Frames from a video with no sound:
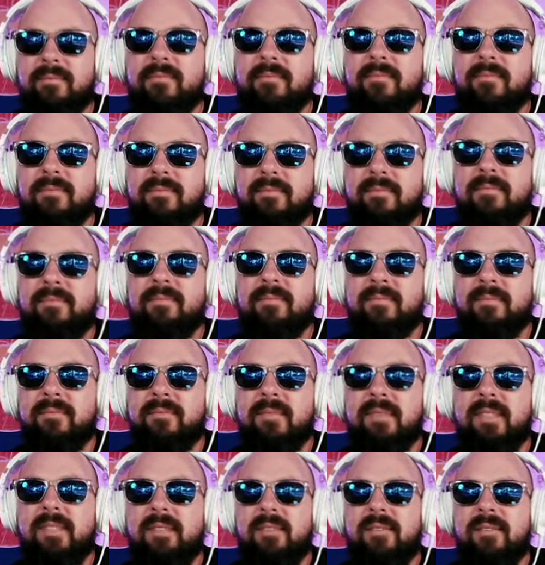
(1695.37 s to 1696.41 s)
So, yeah, I
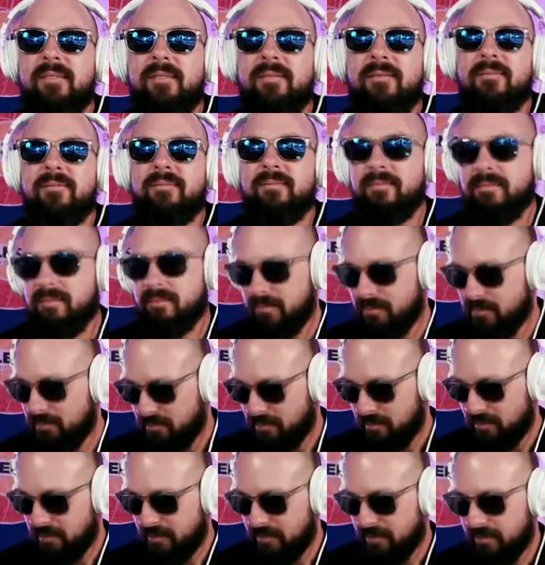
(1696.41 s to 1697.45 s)
can tint a Dodge Ram with my
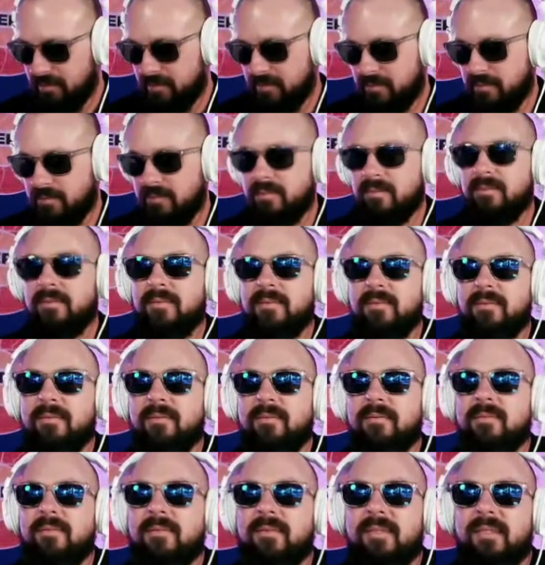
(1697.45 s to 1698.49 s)
eyes closed.
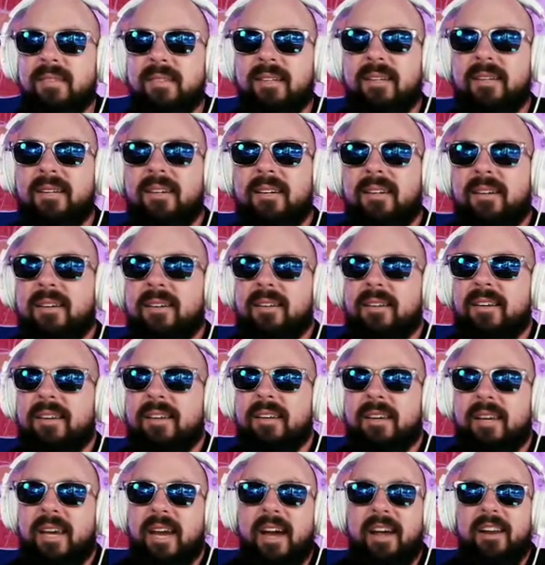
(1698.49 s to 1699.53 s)

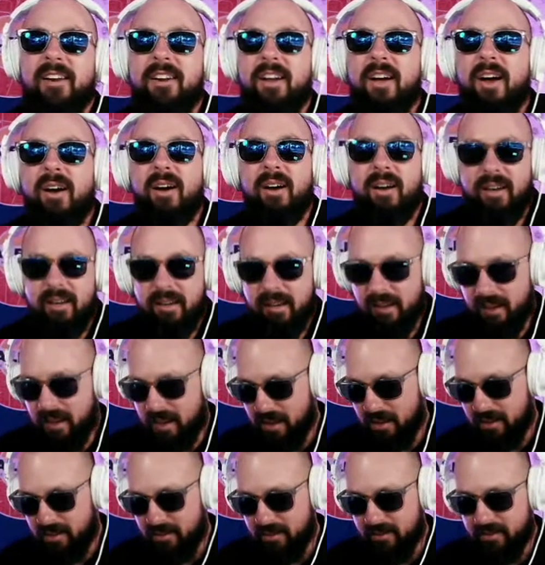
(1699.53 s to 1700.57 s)
But that's where you
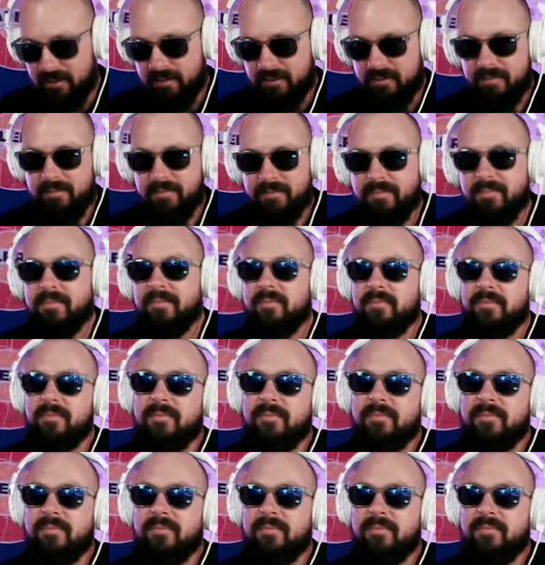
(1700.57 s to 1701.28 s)
go. Target.